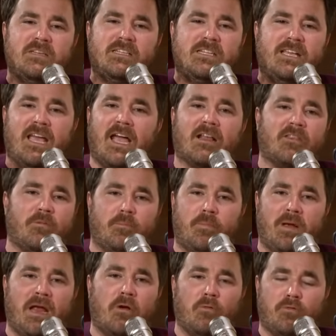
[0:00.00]
kicked the
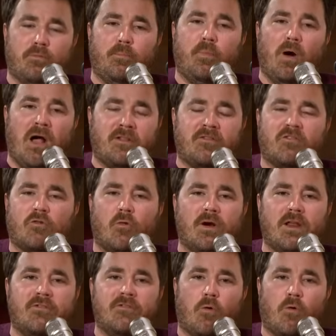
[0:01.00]
Bengals butts
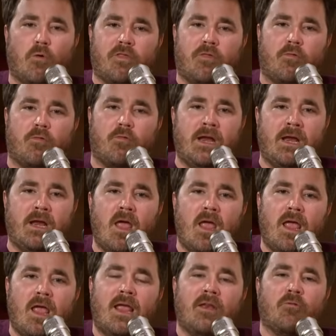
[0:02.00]
24-3
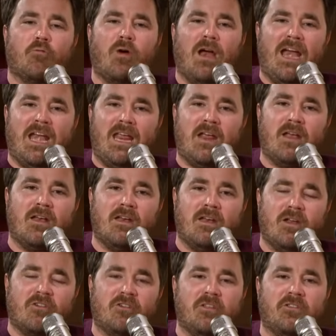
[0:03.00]
in rainy
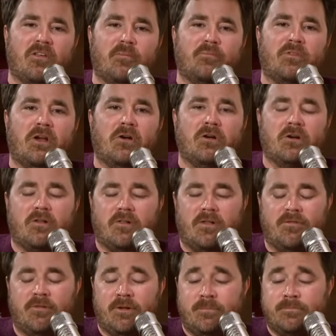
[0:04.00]
conditions up there in
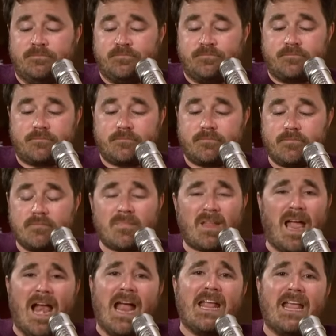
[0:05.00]
Cleveland.
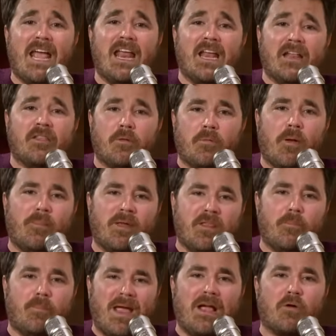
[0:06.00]
And I get it. The
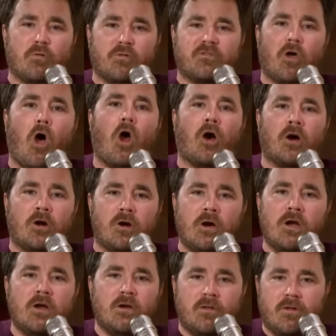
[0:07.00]
Bengals are
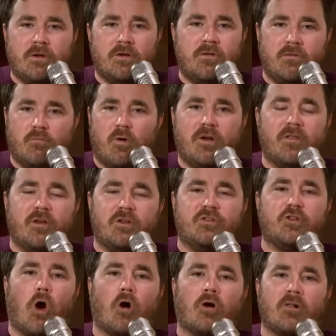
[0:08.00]
one of the
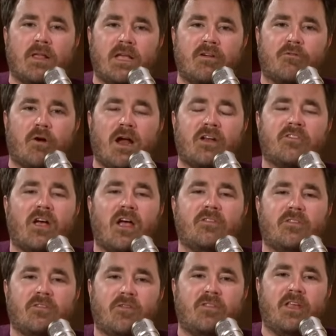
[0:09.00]
darling
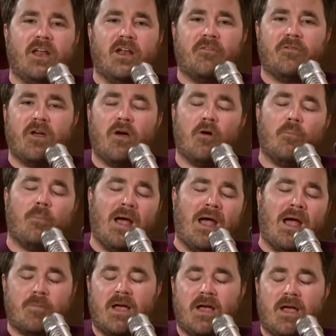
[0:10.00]
franchises of the NFL,
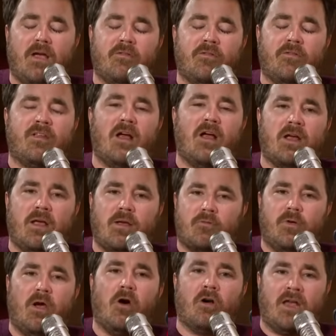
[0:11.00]
back-to-back AFC title games.
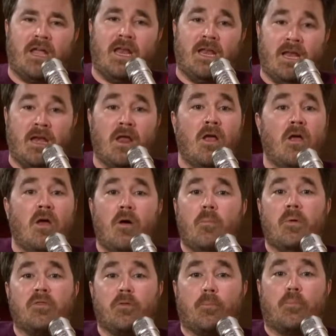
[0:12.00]
We all get it.
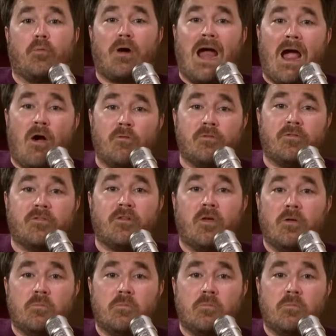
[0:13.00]
But the Browns